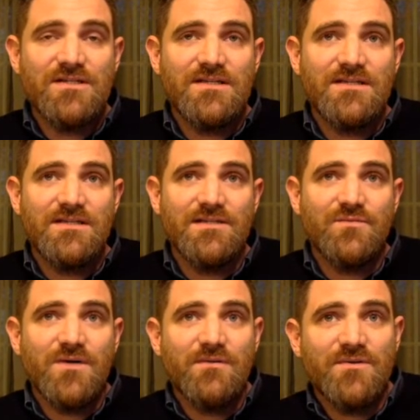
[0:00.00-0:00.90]

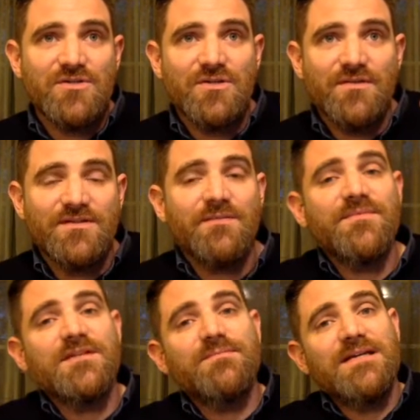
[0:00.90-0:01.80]
is when we show that
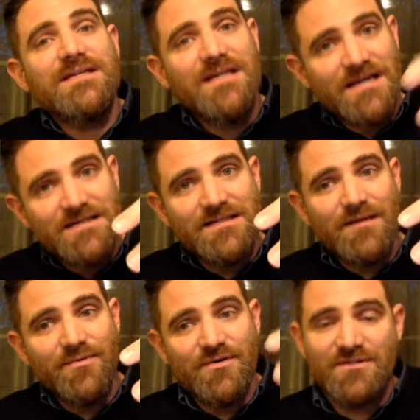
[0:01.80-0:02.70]
something's being done to
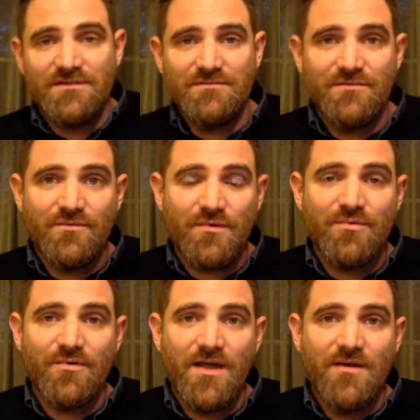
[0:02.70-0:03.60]
that person through a
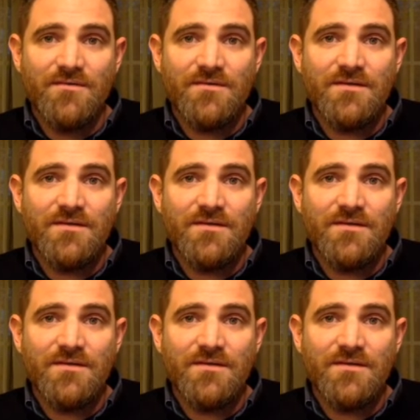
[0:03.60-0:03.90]
pronoun.